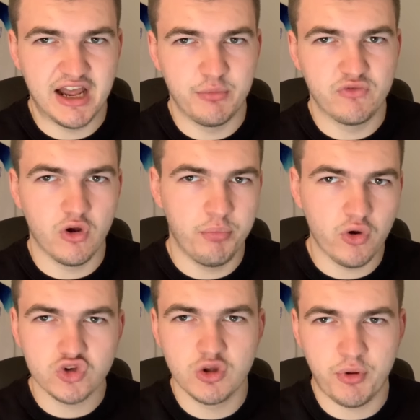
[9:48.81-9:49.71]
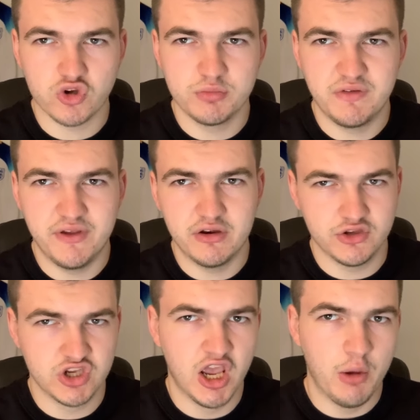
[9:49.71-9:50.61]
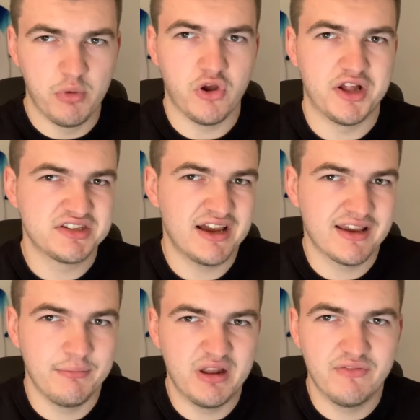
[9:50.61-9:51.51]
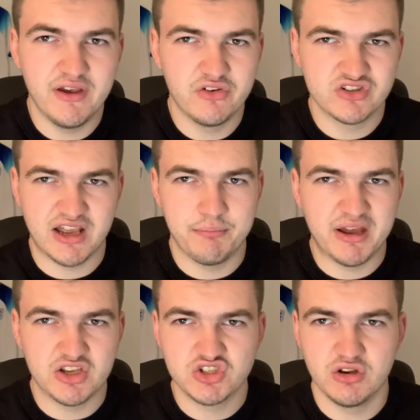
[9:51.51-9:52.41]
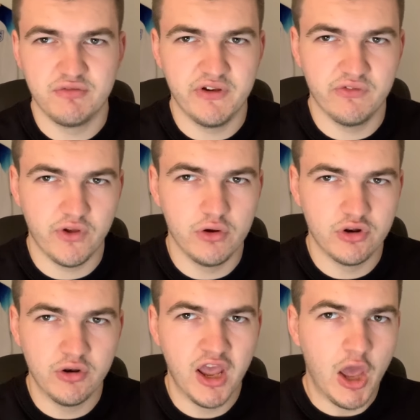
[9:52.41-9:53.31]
We've got box-to-box midfielders, we've got attacking midfielders like Maddison and Phil Foden,